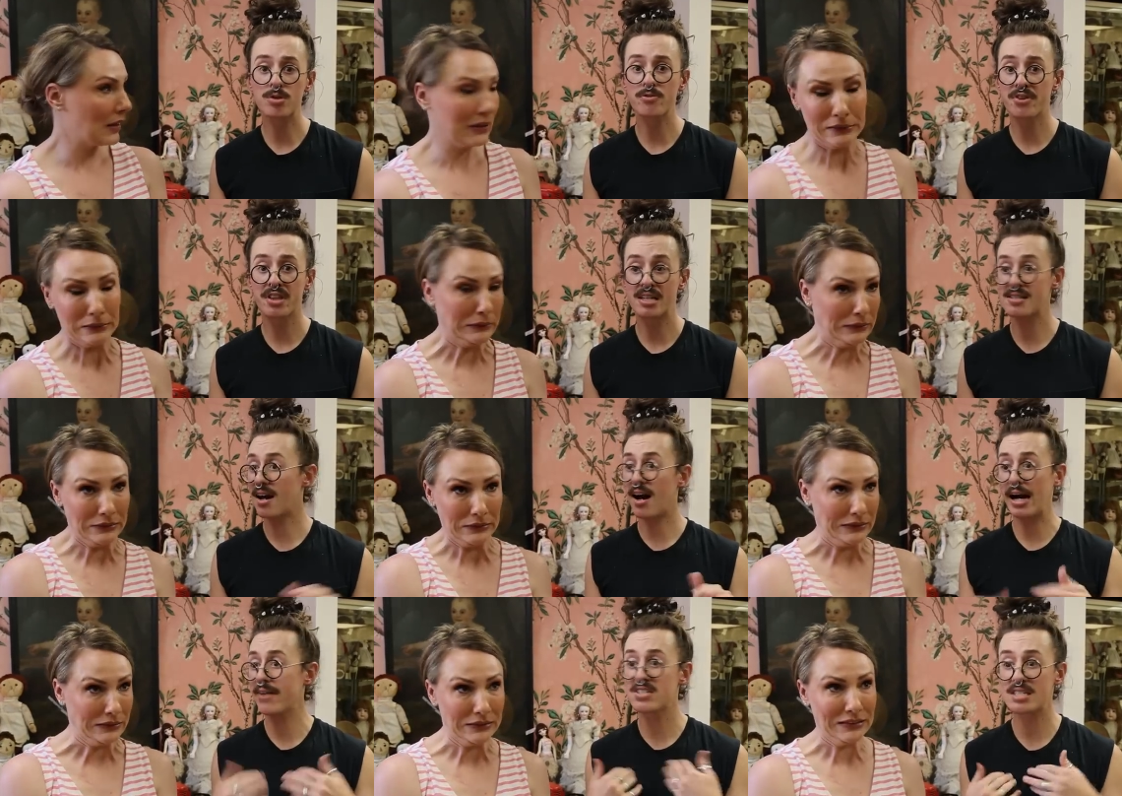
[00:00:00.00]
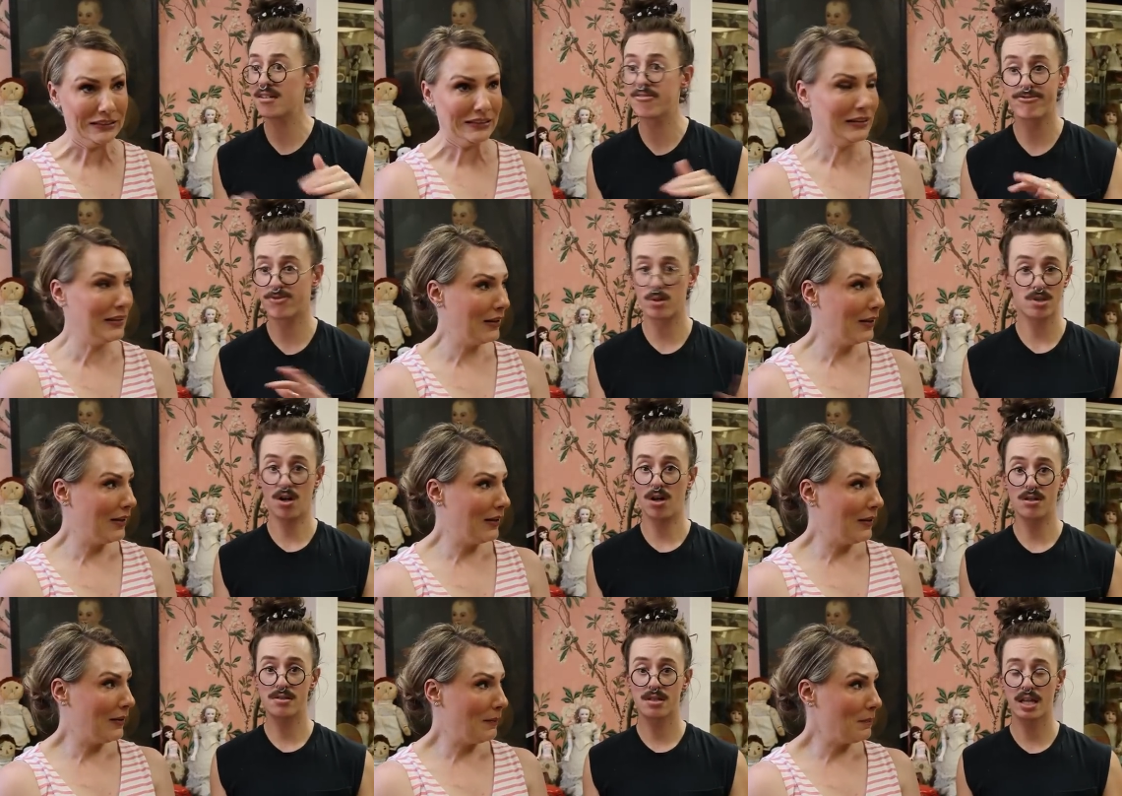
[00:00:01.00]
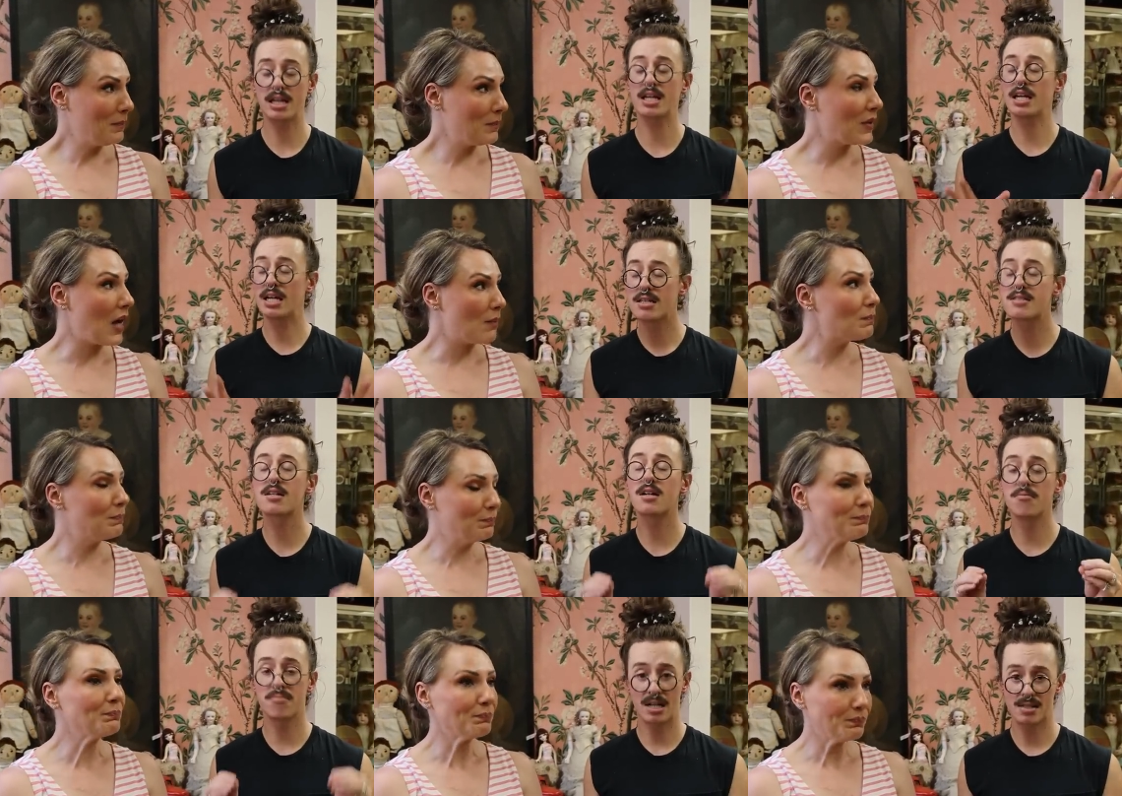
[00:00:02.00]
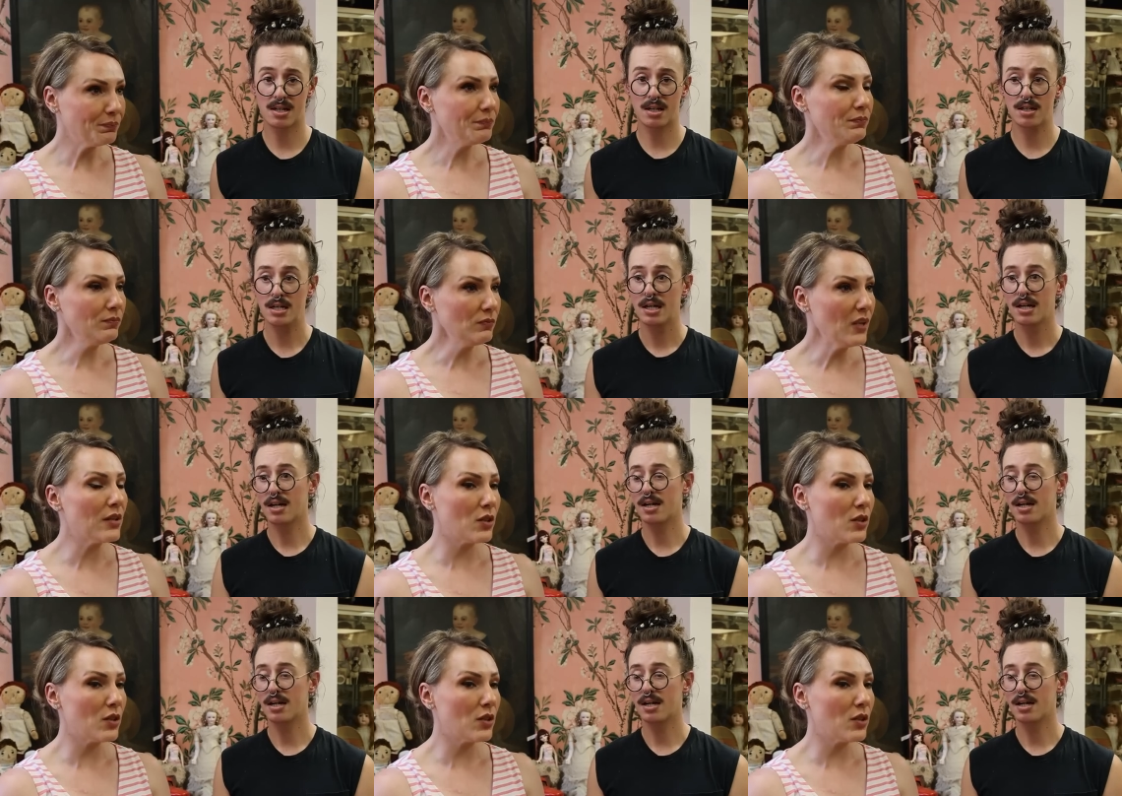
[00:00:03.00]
Speaker 1: beautiful things I've seen for dolls. Like yeah. it's amazing.